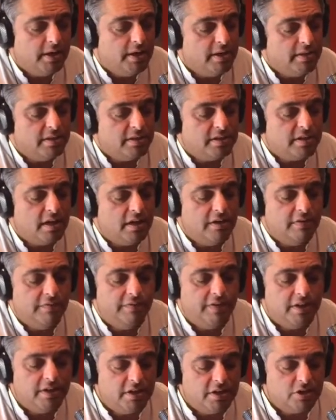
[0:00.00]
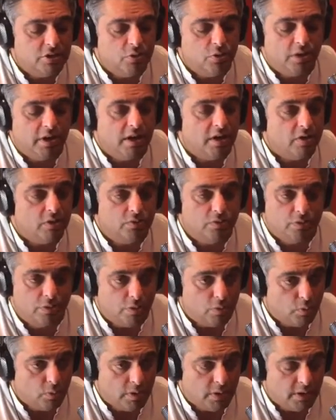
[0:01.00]
and this elevator is looking out to
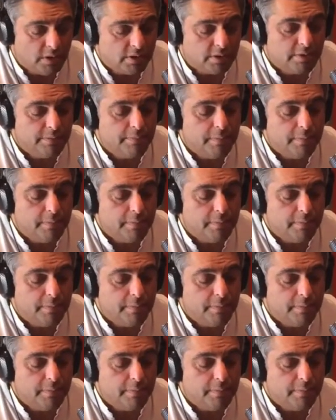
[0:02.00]
the world.